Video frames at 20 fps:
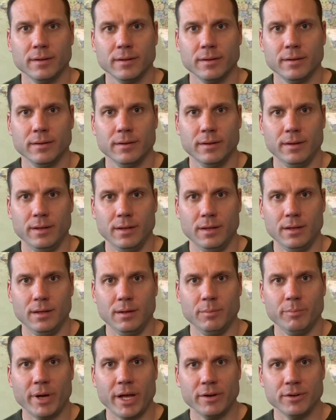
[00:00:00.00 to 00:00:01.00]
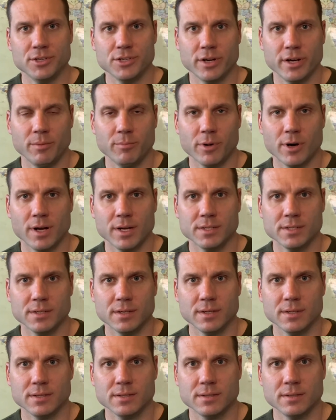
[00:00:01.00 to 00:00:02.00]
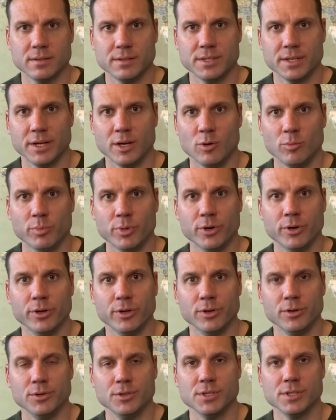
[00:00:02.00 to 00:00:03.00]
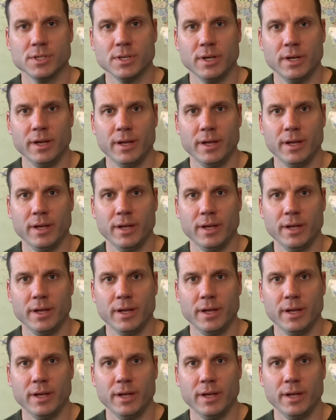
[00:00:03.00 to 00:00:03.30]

the pilot training process to help produce